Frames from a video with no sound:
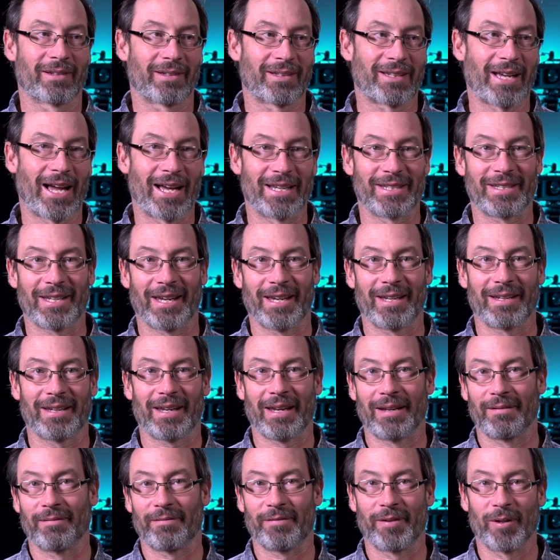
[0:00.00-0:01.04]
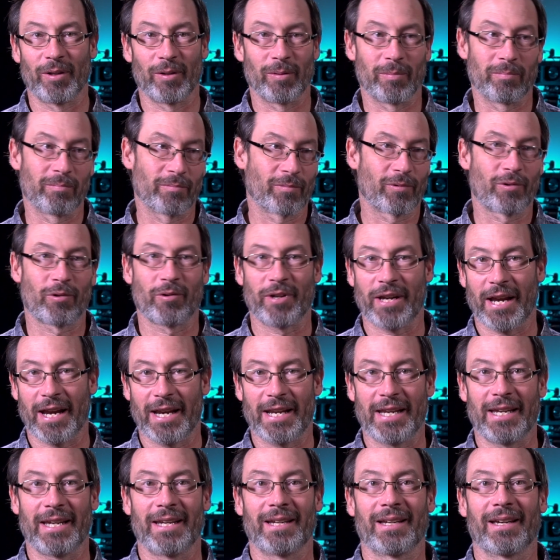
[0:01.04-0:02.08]
content and film
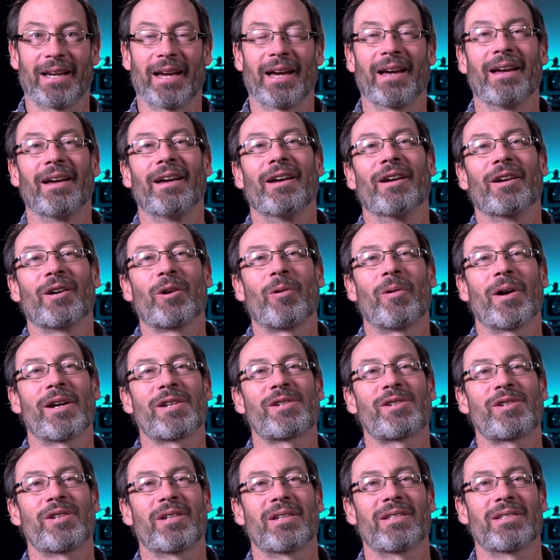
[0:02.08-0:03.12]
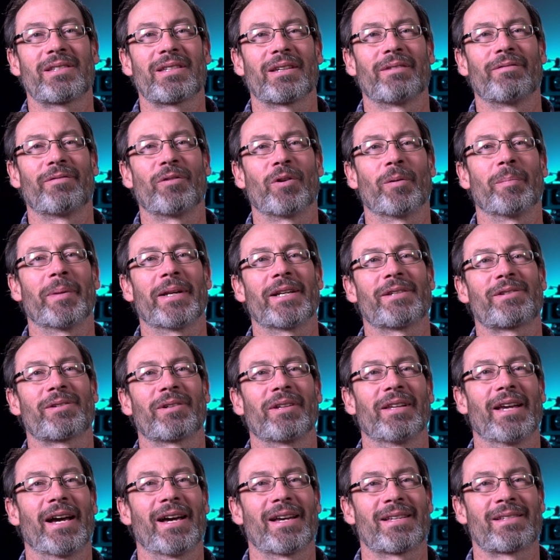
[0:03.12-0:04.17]
creating questions in 4 minutes
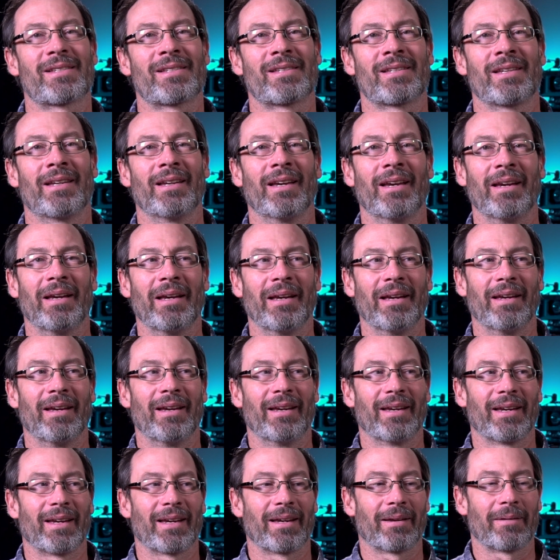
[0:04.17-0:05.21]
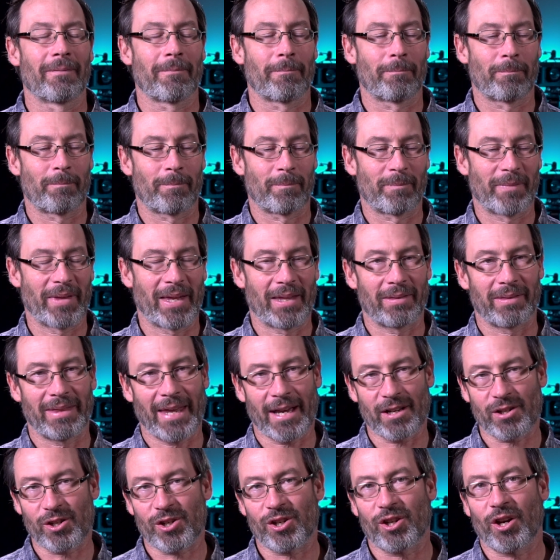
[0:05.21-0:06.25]
or less. But
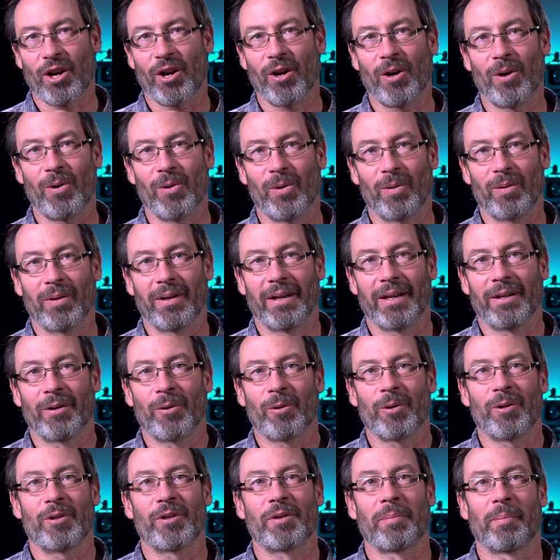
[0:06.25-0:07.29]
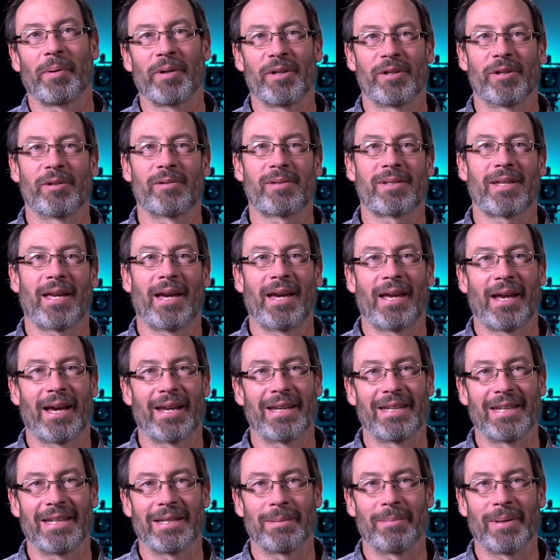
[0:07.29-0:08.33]
that show, in order to produce that, I
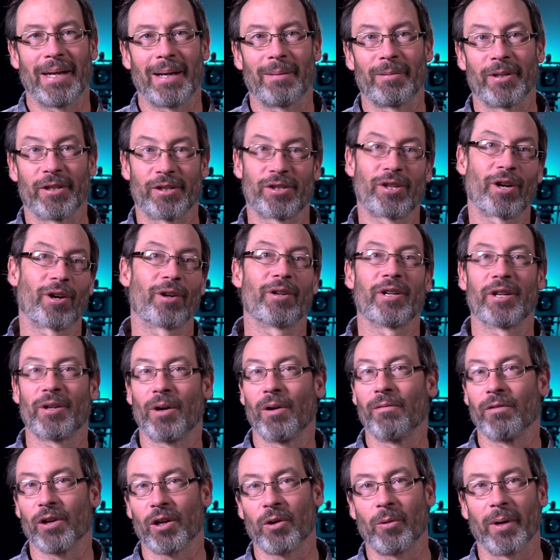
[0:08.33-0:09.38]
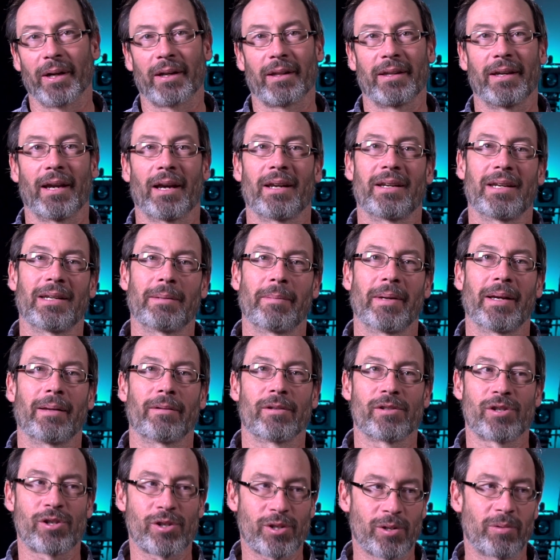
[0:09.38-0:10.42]
need to be able to turn it over quickly. I need to be
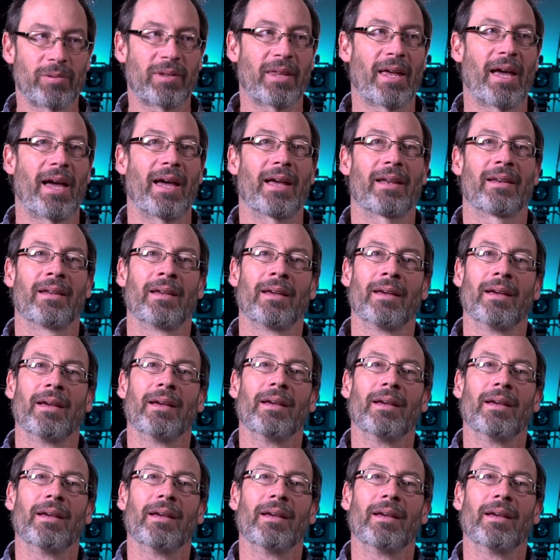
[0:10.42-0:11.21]
able to shoot that